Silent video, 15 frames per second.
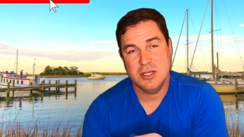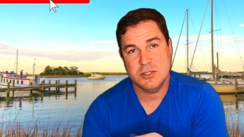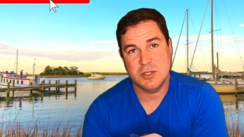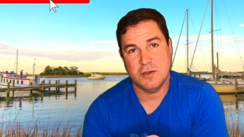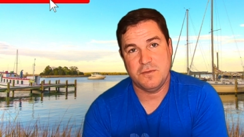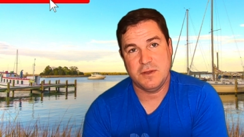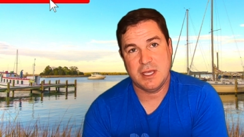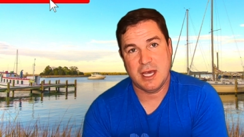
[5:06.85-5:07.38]

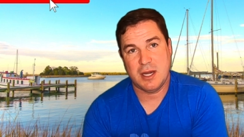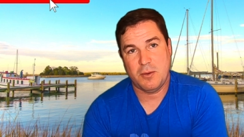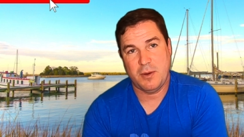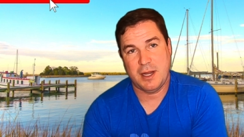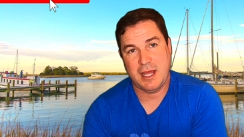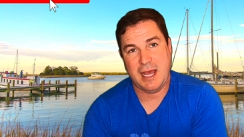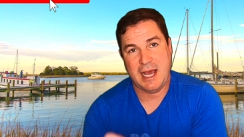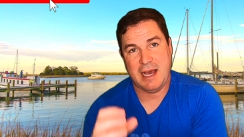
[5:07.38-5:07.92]
So if you kind of
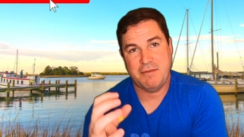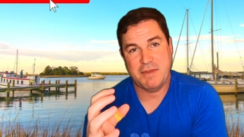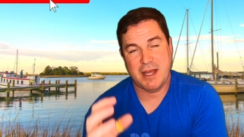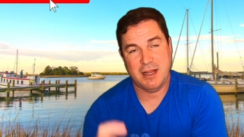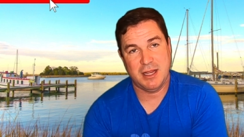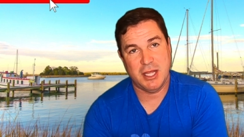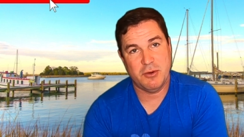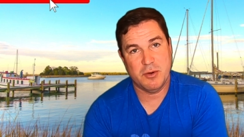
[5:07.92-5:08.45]
want to have
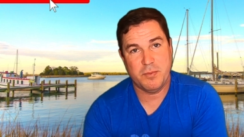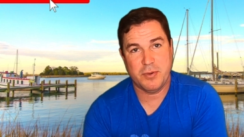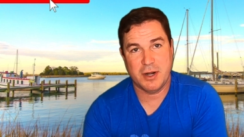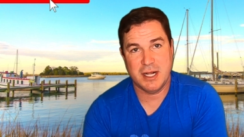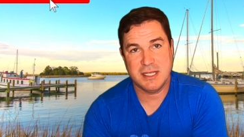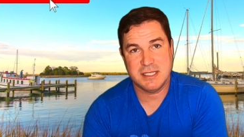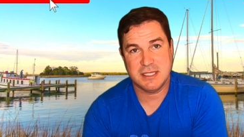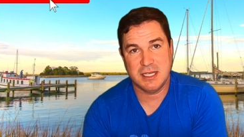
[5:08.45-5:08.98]
that lower
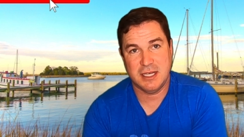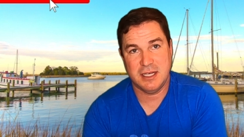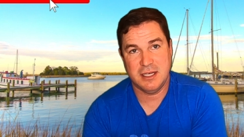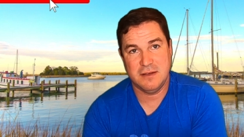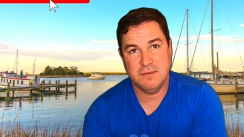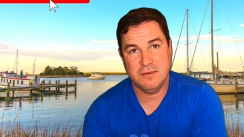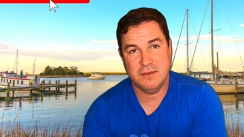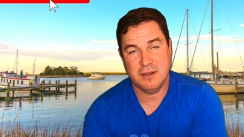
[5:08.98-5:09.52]
price
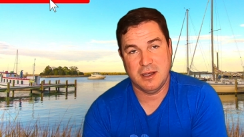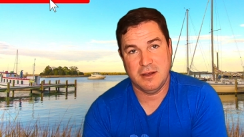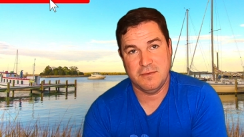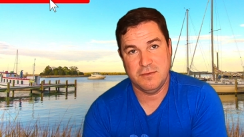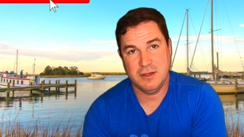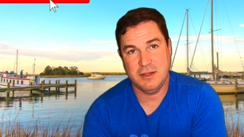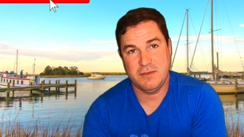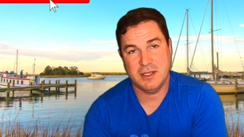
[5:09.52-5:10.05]
of
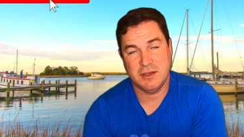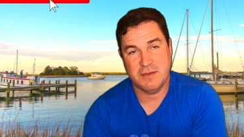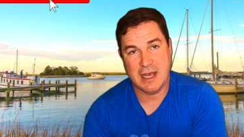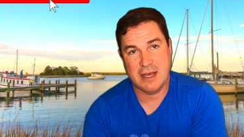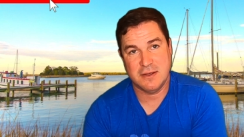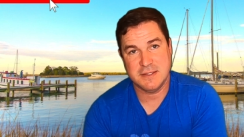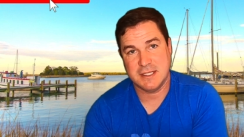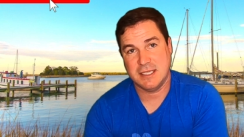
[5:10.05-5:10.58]
living, of
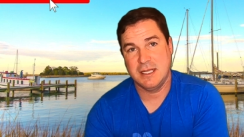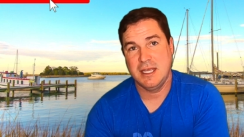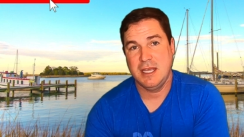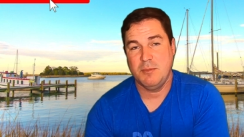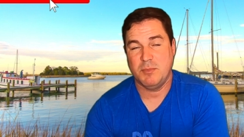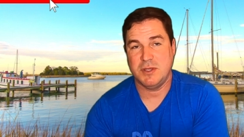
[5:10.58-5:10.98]
housing,